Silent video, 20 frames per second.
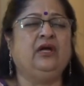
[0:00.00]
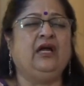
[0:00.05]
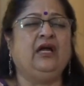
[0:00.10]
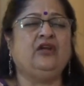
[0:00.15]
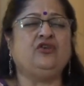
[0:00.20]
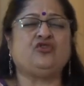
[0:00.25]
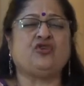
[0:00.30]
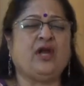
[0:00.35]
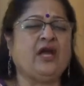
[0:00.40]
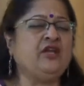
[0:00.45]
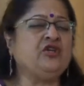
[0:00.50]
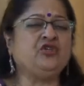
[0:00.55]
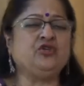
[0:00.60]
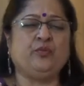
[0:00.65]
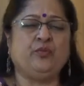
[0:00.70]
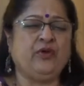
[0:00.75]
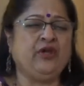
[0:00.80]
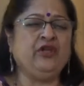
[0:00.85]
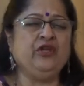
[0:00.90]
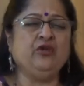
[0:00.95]
trying to
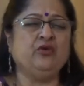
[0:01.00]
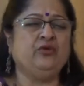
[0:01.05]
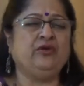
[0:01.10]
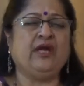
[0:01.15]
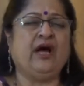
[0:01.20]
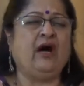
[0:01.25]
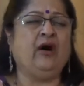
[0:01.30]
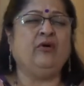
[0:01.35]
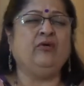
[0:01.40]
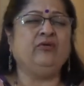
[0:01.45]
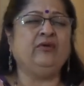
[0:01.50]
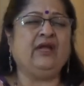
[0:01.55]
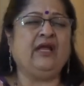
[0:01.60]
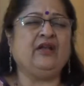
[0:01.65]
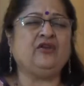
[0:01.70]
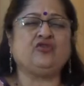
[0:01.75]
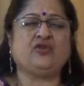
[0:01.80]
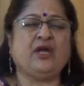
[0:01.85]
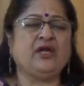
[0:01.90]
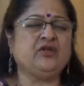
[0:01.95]
bring you down and
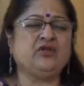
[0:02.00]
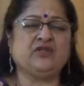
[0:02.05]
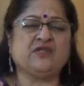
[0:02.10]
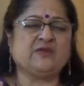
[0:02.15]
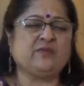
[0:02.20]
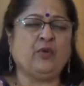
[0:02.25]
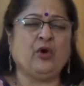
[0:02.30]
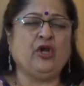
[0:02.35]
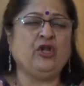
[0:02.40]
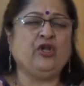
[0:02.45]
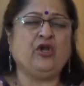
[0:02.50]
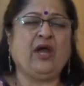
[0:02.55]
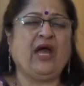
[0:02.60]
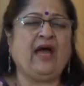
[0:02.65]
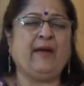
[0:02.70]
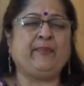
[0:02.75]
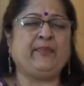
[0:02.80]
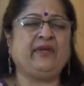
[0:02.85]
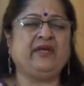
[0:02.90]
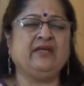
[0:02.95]
trying to spoil your
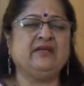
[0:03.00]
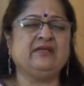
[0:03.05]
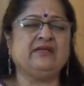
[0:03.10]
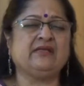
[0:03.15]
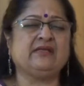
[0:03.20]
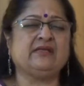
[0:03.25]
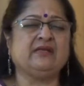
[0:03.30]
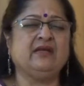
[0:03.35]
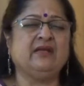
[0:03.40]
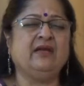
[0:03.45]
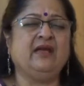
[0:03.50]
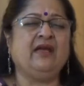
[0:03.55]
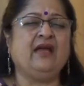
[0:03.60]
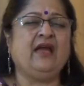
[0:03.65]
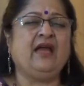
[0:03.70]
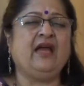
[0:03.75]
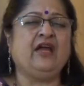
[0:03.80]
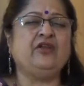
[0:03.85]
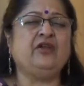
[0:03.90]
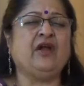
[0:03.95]
happiness,
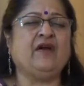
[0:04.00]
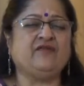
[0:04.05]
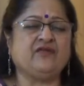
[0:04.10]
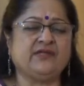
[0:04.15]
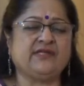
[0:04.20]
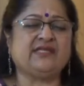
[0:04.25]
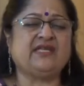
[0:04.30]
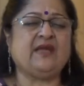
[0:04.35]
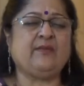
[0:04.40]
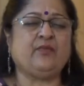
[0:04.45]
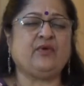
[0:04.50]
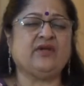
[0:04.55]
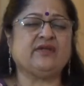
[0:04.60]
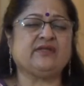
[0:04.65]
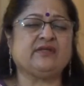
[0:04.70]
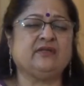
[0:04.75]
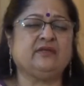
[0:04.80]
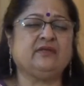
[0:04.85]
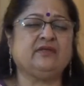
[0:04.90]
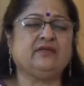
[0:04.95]
and you have to stay
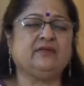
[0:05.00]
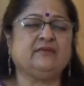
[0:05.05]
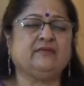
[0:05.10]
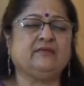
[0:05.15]
present.